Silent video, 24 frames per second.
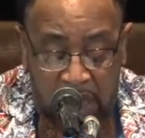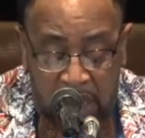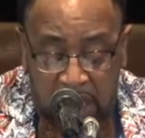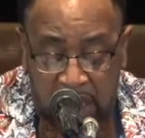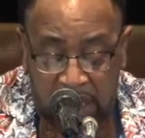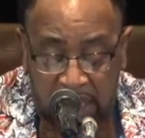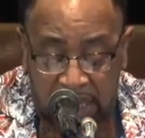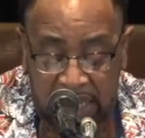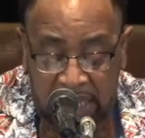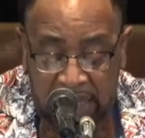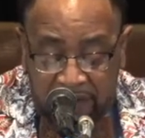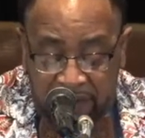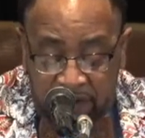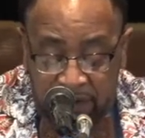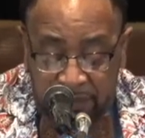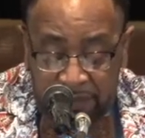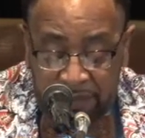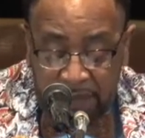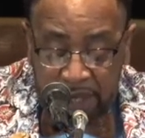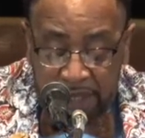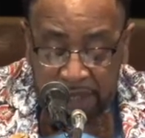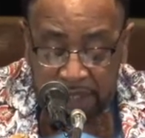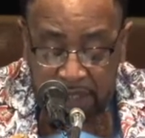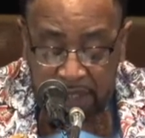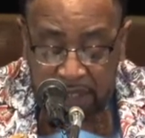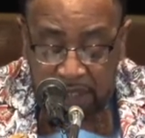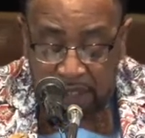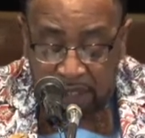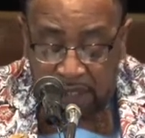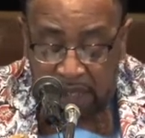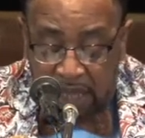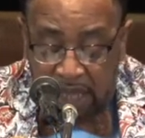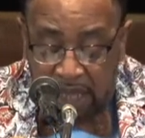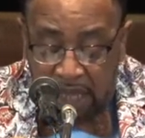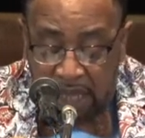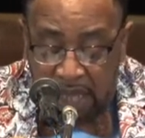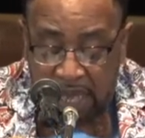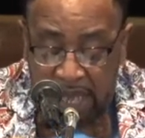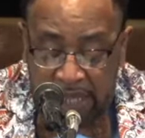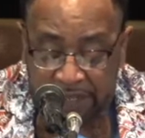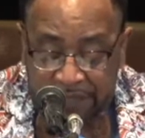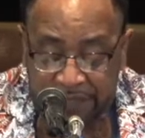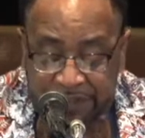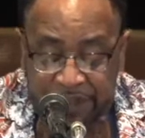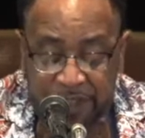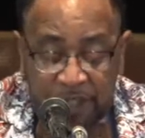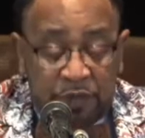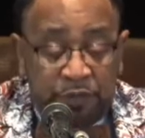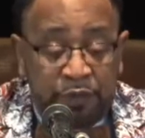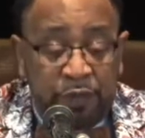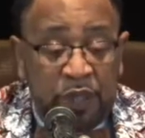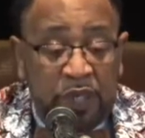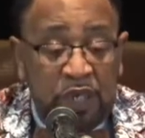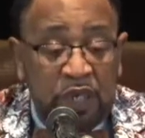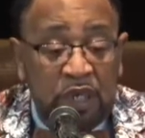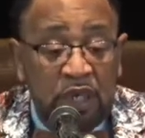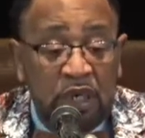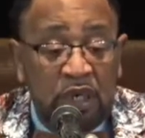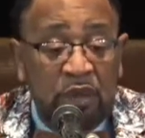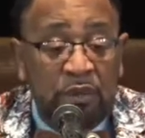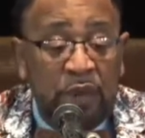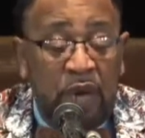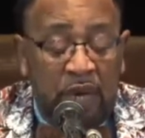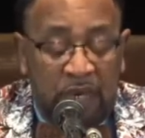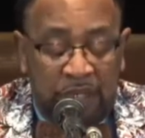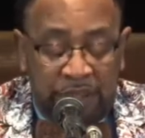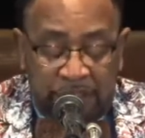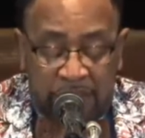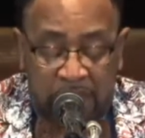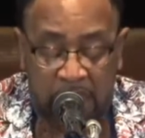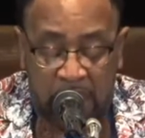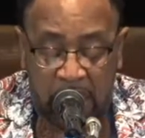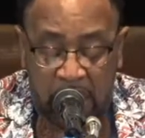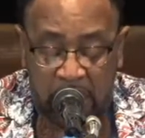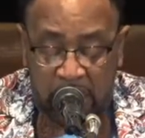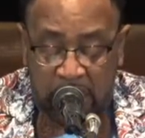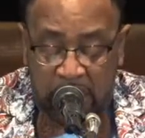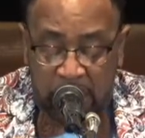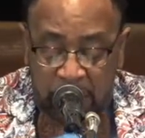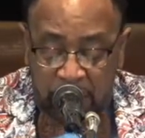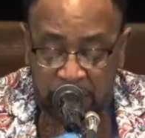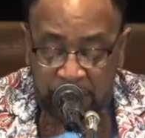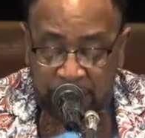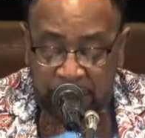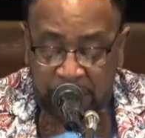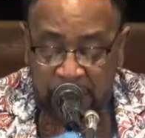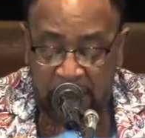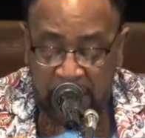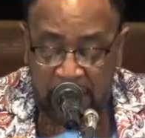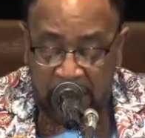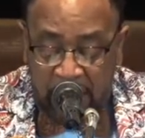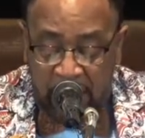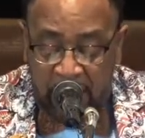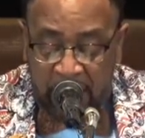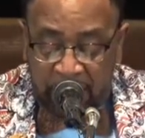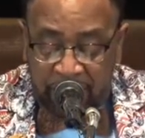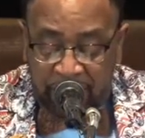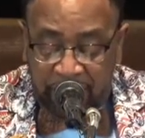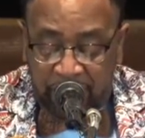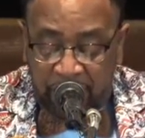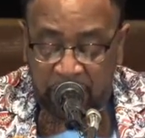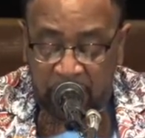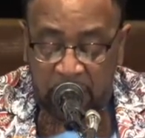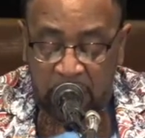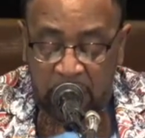Uh, every Monday at 6 p.m., our Zion Care staff